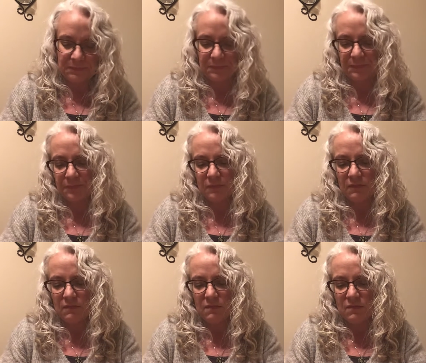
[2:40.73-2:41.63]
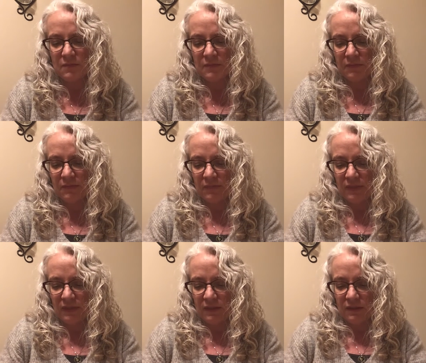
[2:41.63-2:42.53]

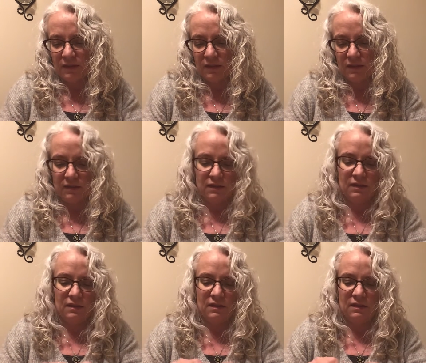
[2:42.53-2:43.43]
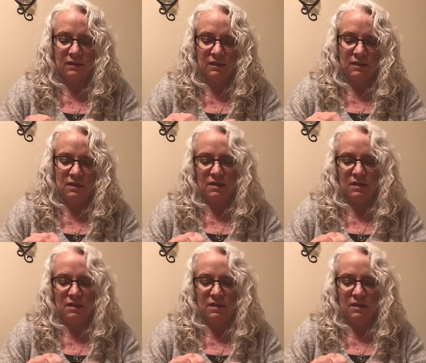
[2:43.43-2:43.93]
[no speech]